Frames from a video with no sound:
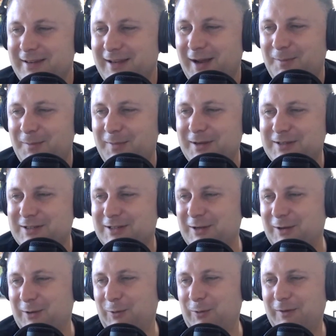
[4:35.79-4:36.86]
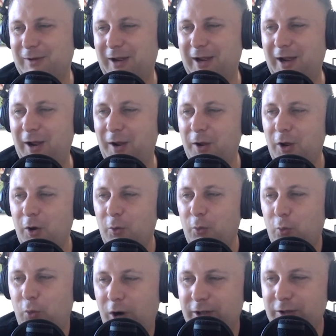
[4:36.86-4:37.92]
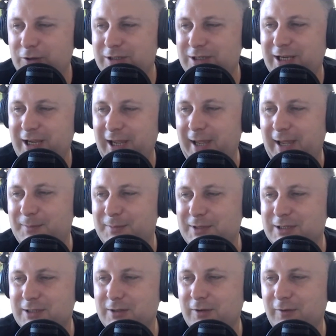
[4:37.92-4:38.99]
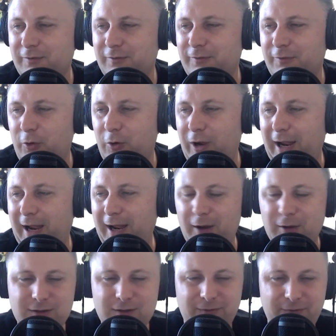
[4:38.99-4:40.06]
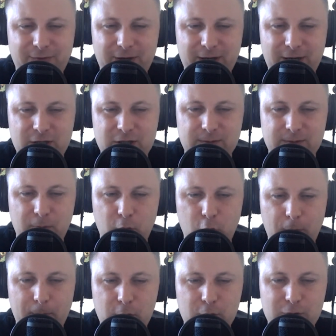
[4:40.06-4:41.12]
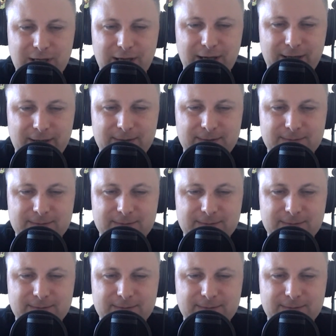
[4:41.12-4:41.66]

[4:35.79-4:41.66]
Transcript: Number 2. What are your tips for how to finish more music?